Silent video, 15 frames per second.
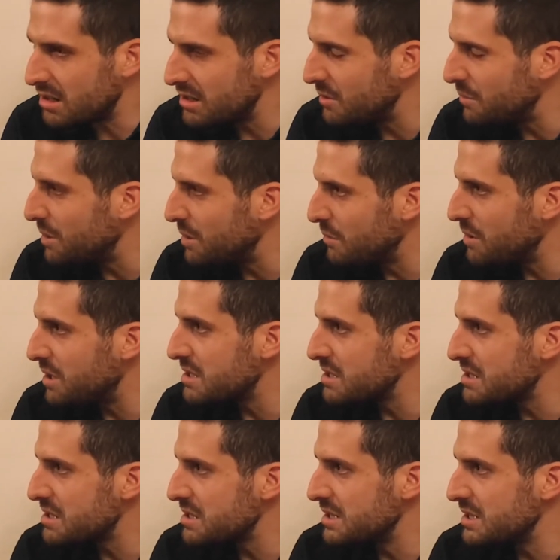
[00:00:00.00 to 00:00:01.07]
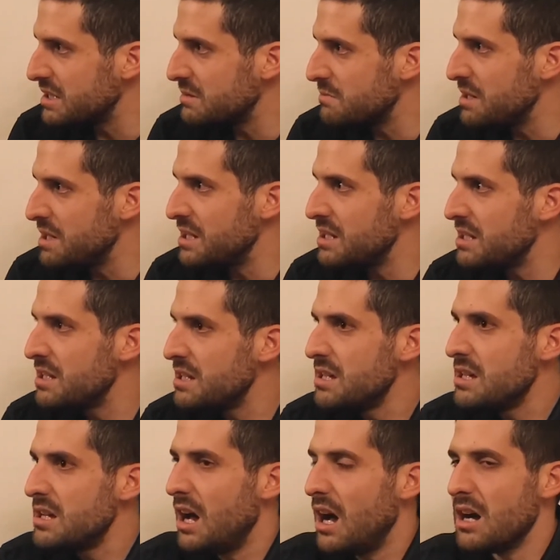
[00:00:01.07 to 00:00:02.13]
than what it was, and it's made it
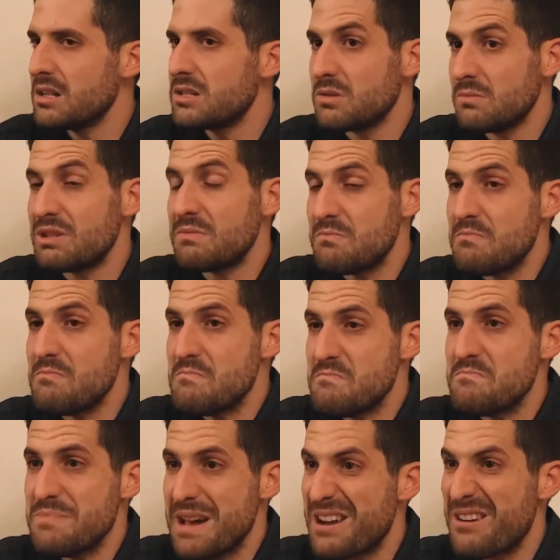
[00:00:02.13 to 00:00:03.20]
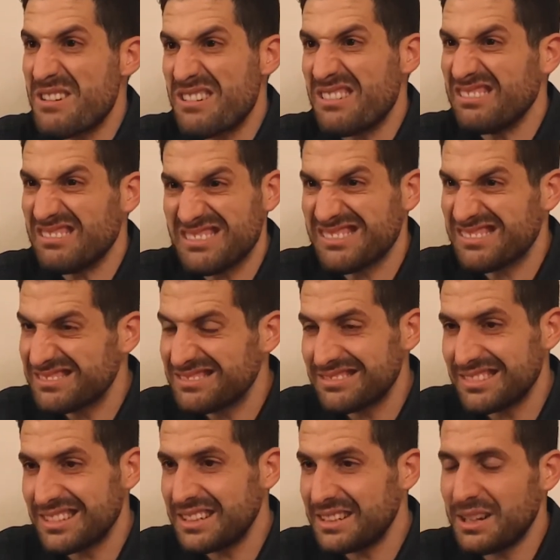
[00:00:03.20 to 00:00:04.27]
so much better.
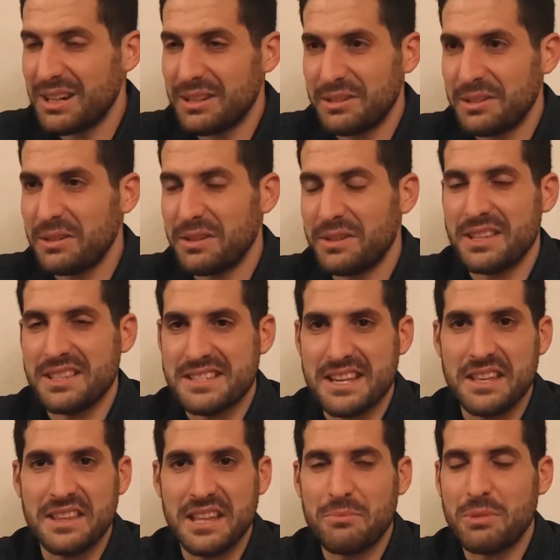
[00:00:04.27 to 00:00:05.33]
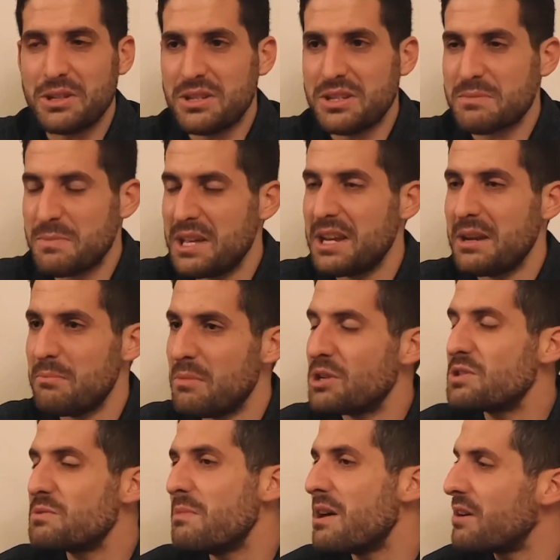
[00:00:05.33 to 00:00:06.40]
I can say that, but just made it
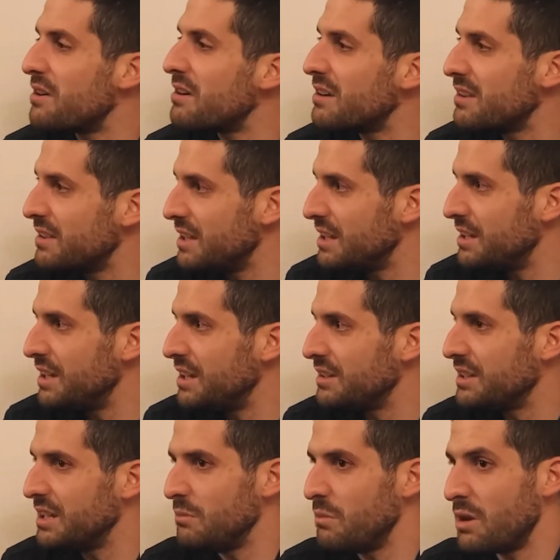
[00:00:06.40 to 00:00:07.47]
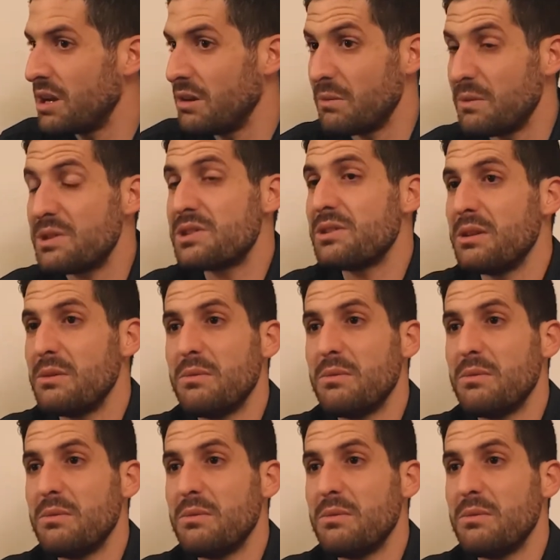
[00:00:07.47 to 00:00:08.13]
much better than what it originally